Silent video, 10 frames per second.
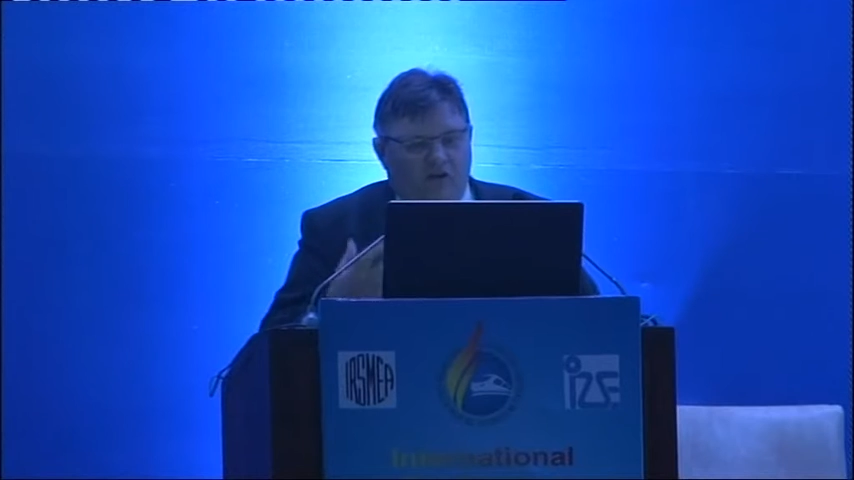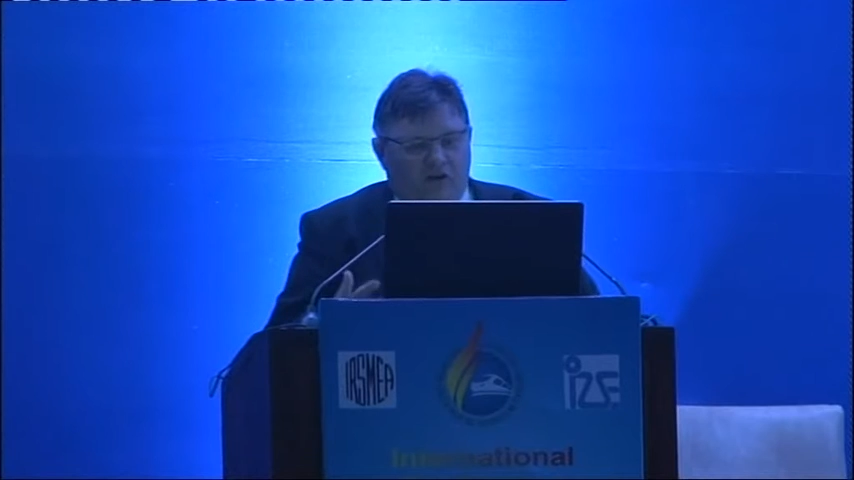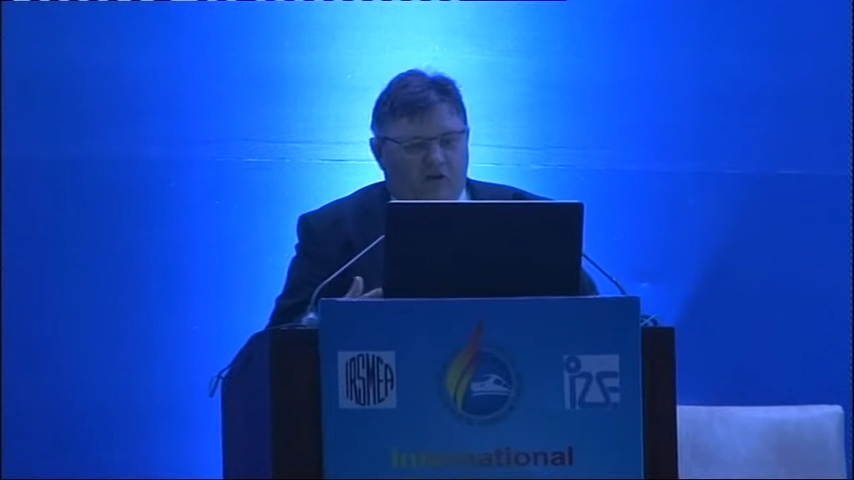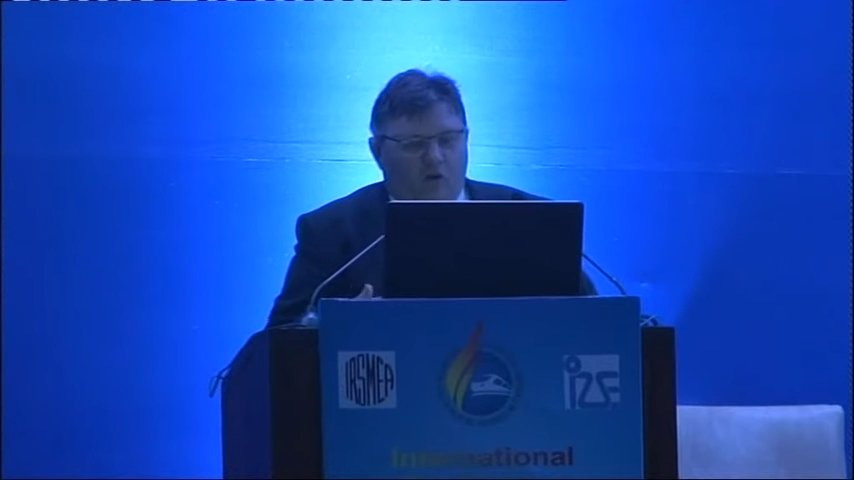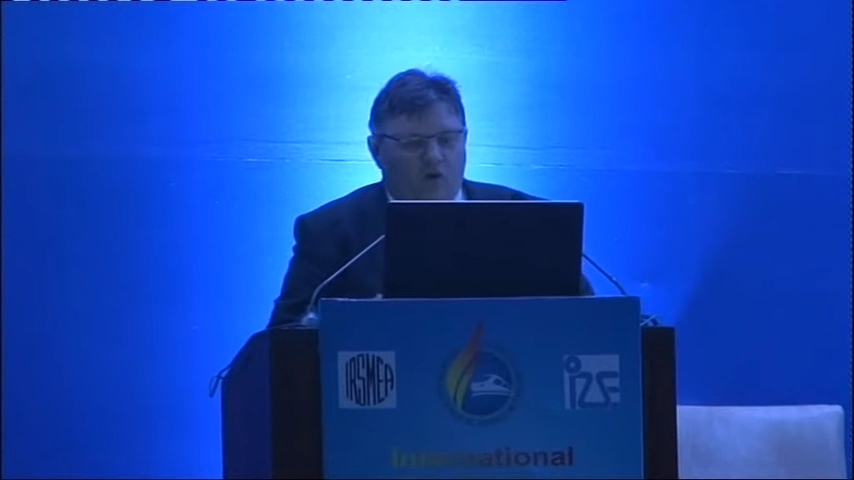or
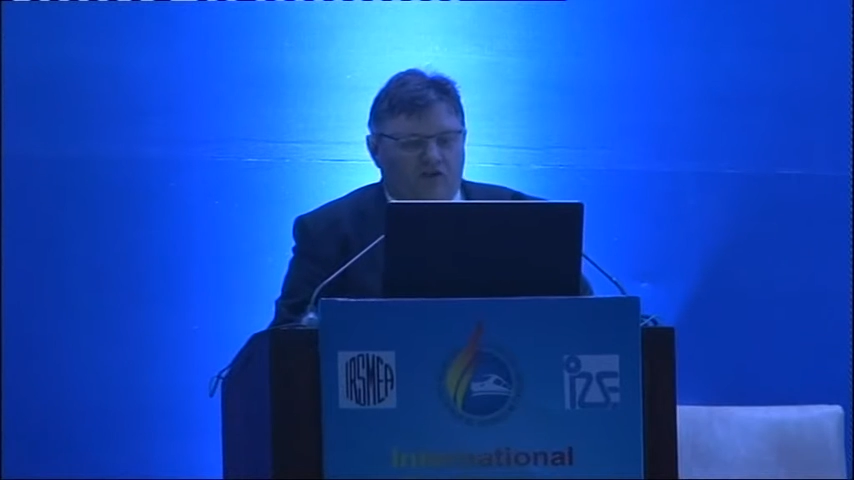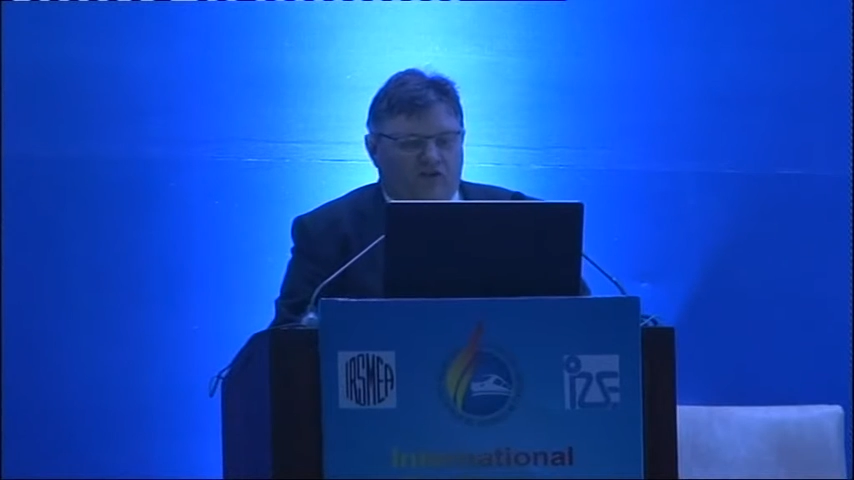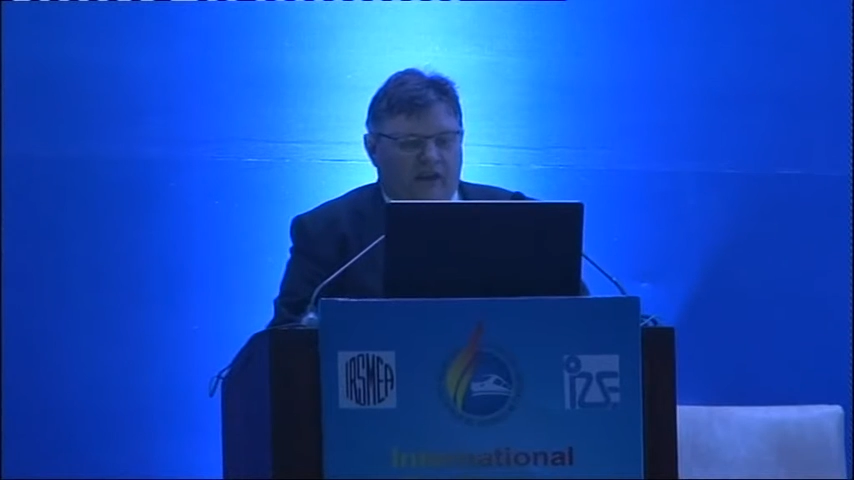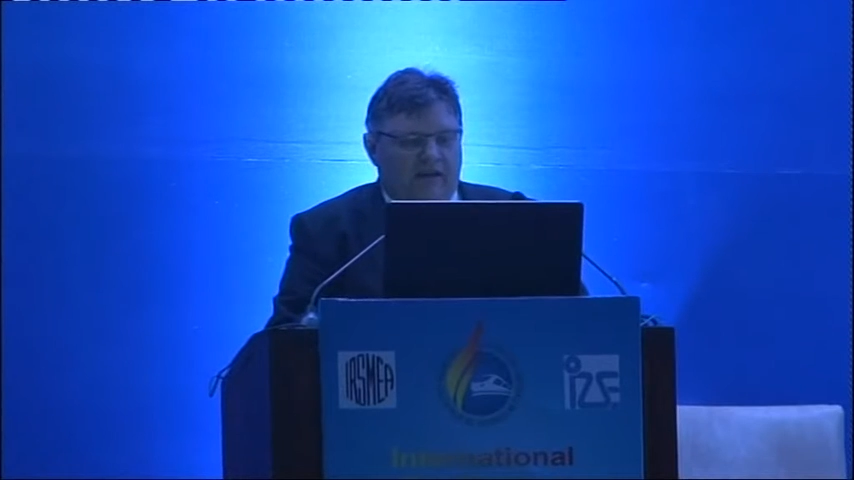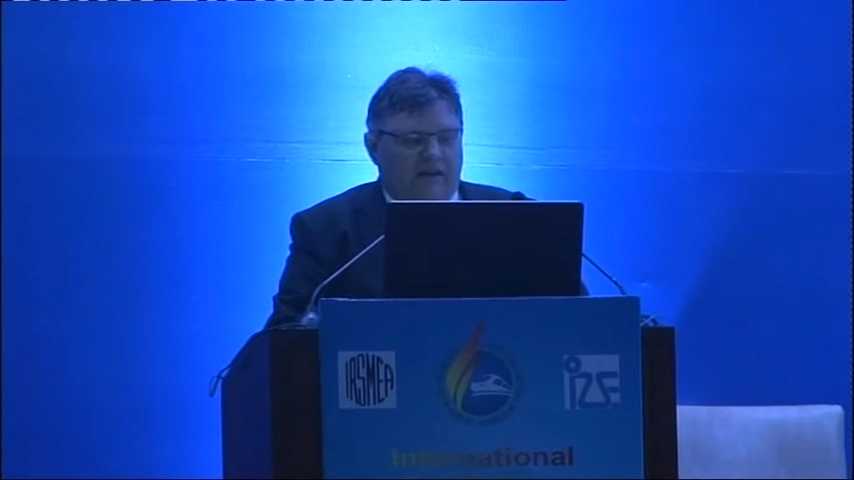the whole
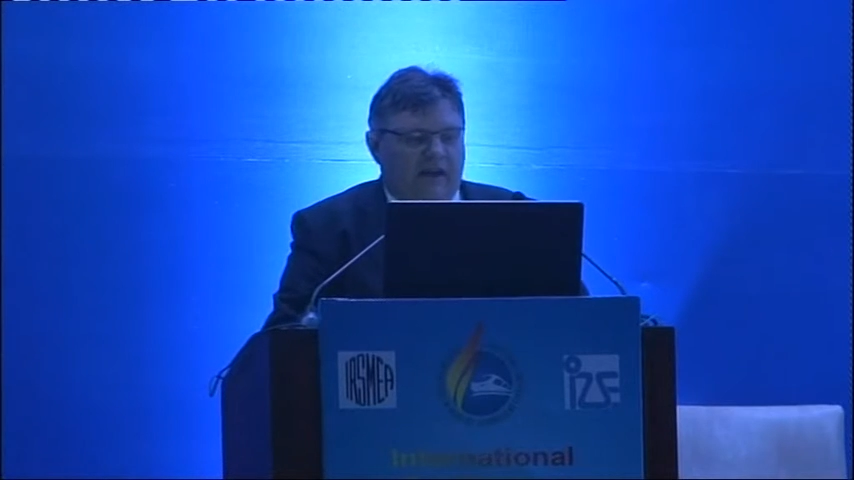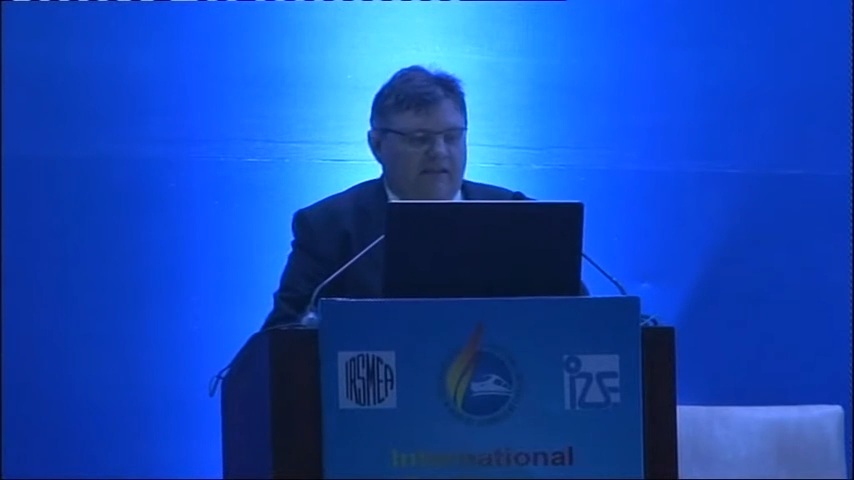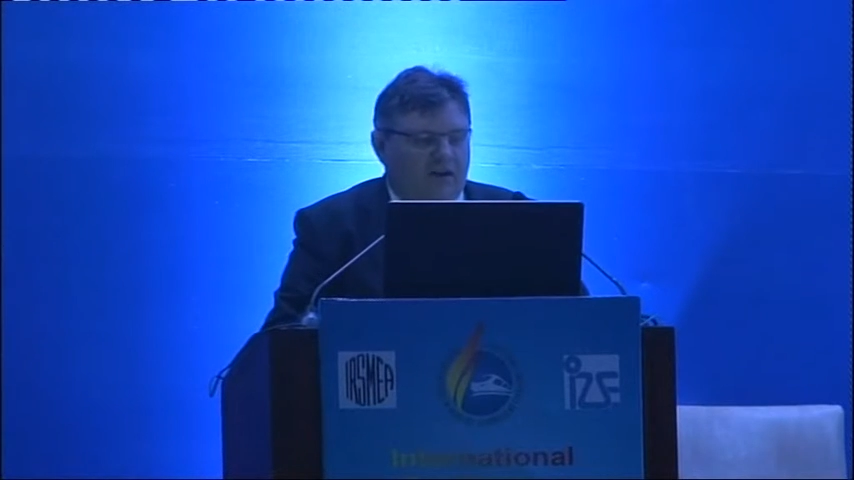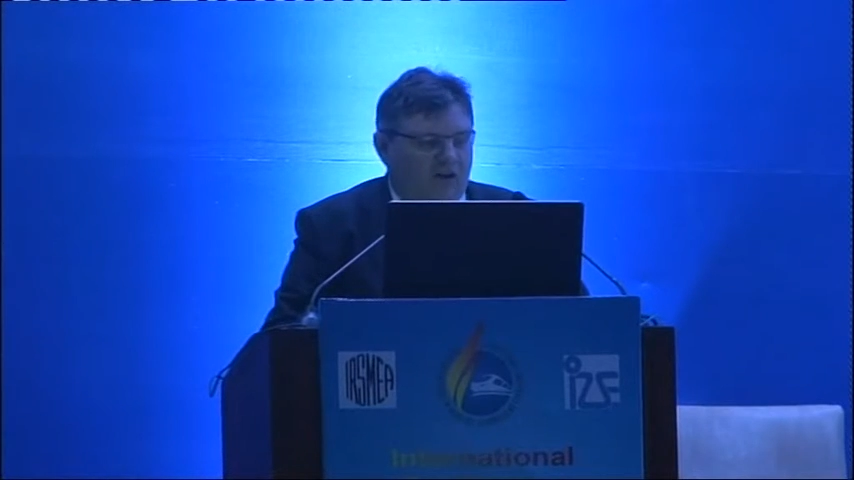train has a